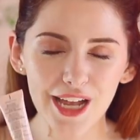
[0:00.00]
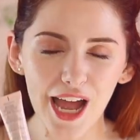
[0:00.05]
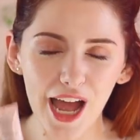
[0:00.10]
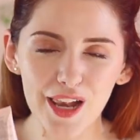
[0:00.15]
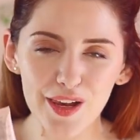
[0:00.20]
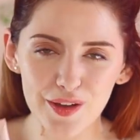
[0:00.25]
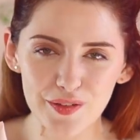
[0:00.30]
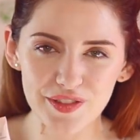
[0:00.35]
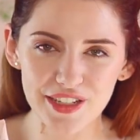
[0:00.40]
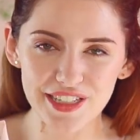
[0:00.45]
I
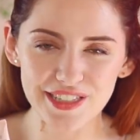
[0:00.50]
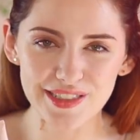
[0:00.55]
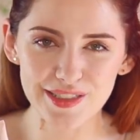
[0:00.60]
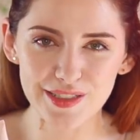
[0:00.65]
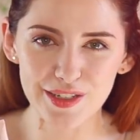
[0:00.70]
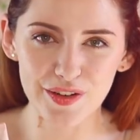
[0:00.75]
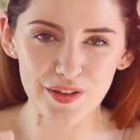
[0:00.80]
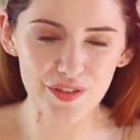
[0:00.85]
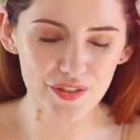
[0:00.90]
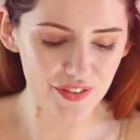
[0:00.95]
love this
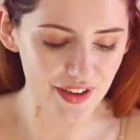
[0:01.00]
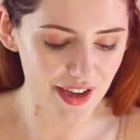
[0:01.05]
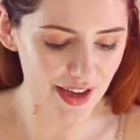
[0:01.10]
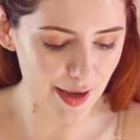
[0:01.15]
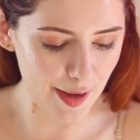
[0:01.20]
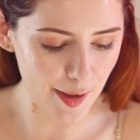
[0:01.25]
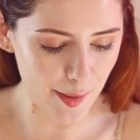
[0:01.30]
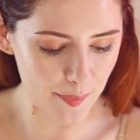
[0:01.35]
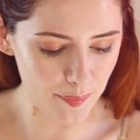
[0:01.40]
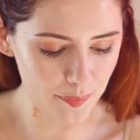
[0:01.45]
stuff.
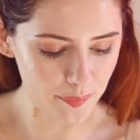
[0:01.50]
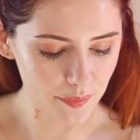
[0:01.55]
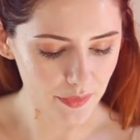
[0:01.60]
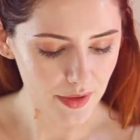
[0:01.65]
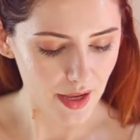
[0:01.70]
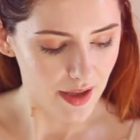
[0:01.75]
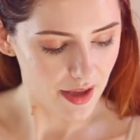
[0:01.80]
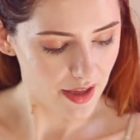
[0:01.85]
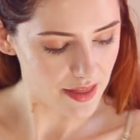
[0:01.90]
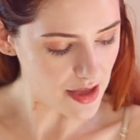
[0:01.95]
And
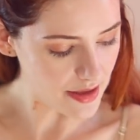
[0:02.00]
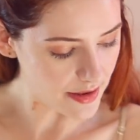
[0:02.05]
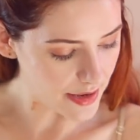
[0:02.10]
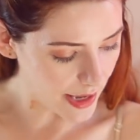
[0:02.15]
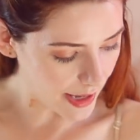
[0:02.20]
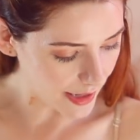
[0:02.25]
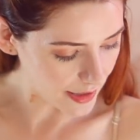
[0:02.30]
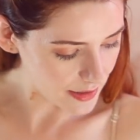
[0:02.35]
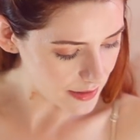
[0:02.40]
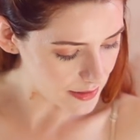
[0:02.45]
then
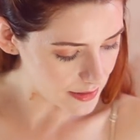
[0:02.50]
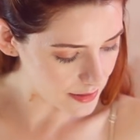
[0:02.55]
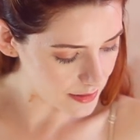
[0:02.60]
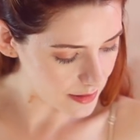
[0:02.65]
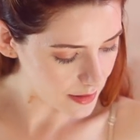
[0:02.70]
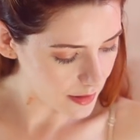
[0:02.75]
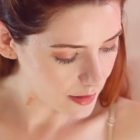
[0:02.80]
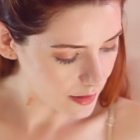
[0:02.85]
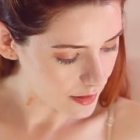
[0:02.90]
next,